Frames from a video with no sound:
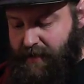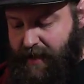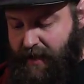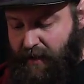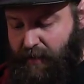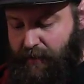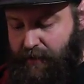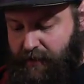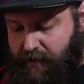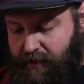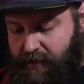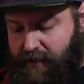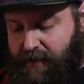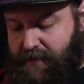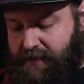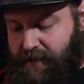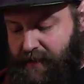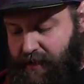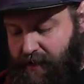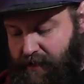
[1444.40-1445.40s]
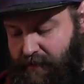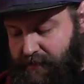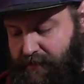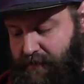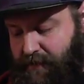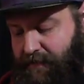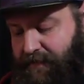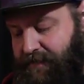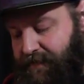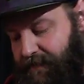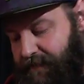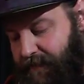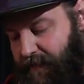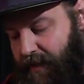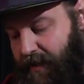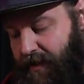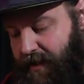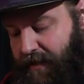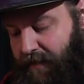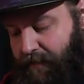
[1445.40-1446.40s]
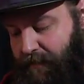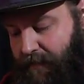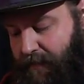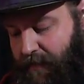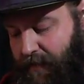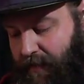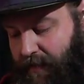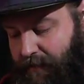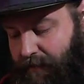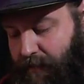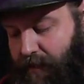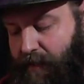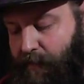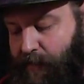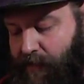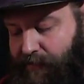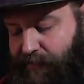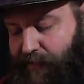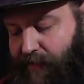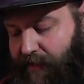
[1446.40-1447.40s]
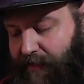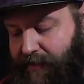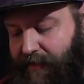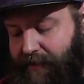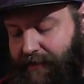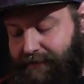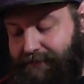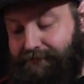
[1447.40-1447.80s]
how were you conceived? By my father.